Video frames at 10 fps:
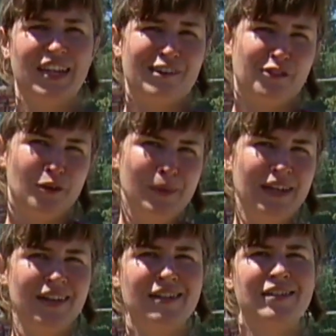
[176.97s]
eat a few
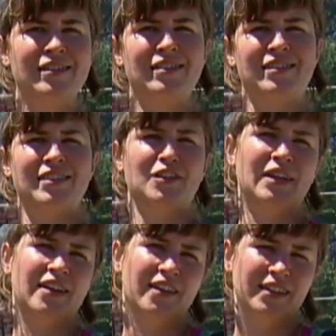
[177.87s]
meals, you
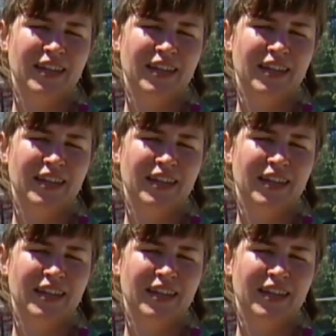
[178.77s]
get a little